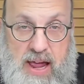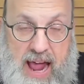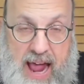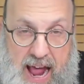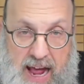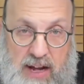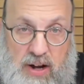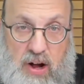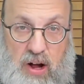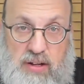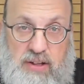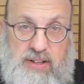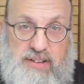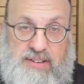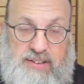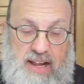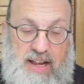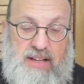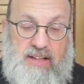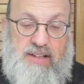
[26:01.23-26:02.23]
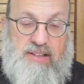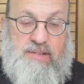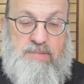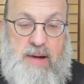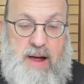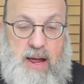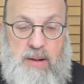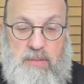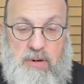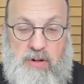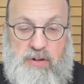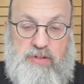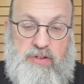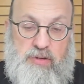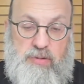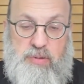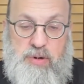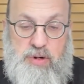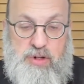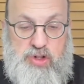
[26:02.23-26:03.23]
how to understand this maimer
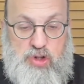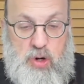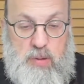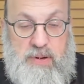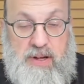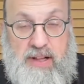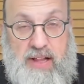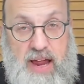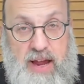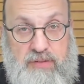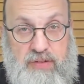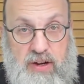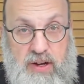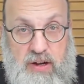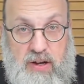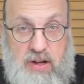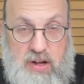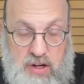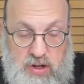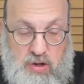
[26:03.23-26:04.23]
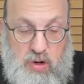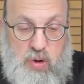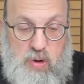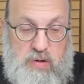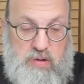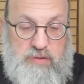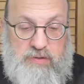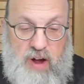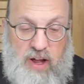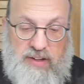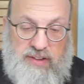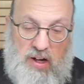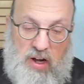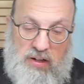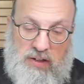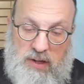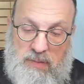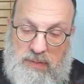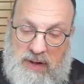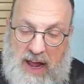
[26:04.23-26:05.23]
of Yehoshua ben Levi. Nu
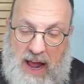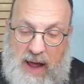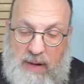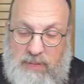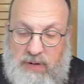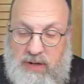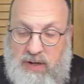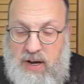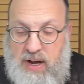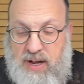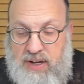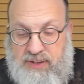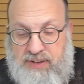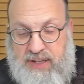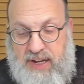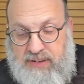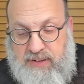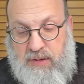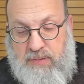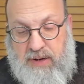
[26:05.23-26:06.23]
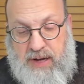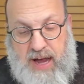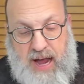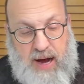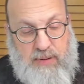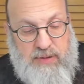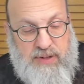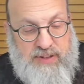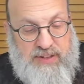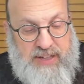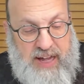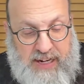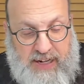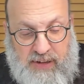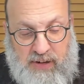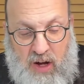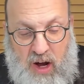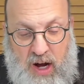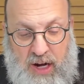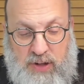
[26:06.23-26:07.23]
vazak the mechaber says the mechaber the
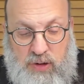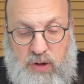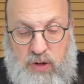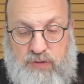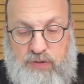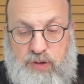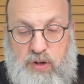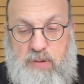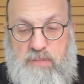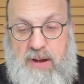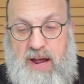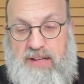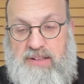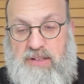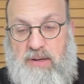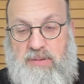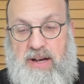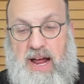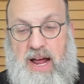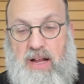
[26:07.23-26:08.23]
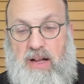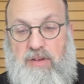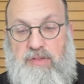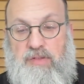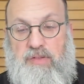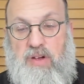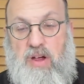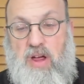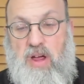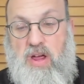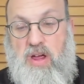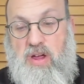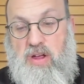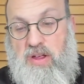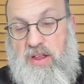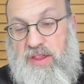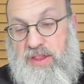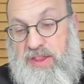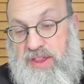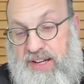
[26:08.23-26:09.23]
second line kufnun beis amid aleph.
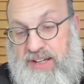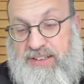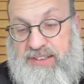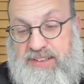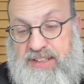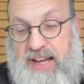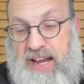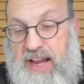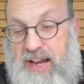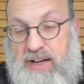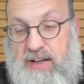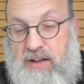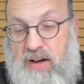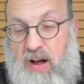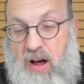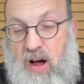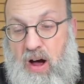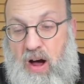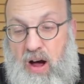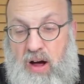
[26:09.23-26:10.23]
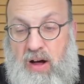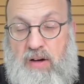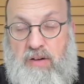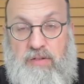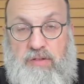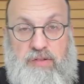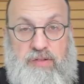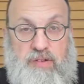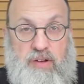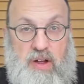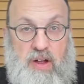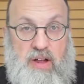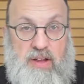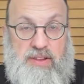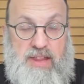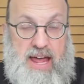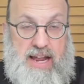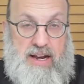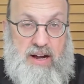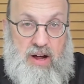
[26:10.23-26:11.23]
This din of
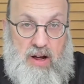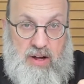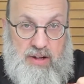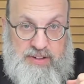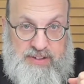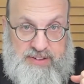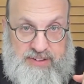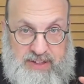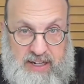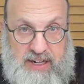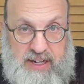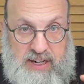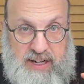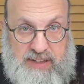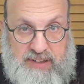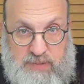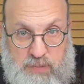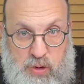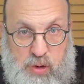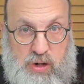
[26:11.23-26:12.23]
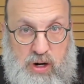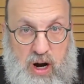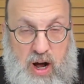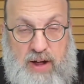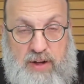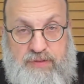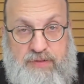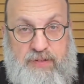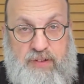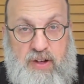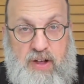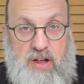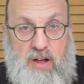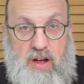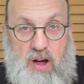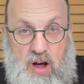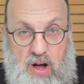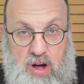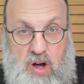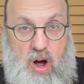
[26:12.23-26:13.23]
that a, a city that's mukaf
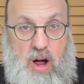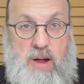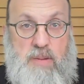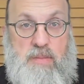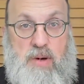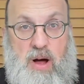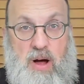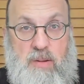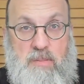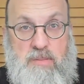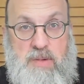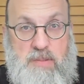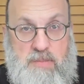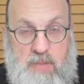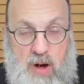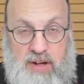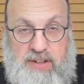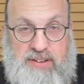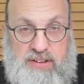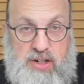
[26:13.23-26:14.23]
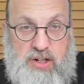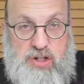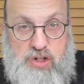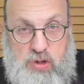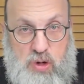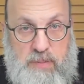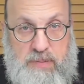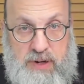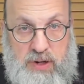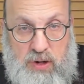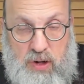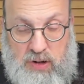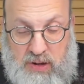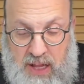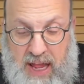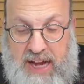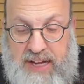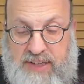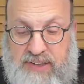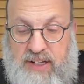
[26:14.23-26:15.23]
chayma mimois Yehoshua ben Nun
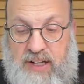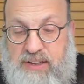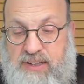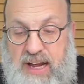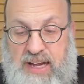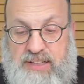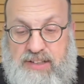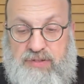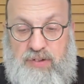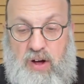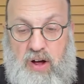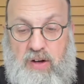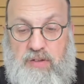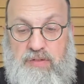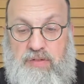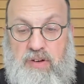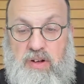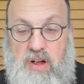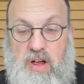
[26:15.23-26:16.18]
lanes on tesvav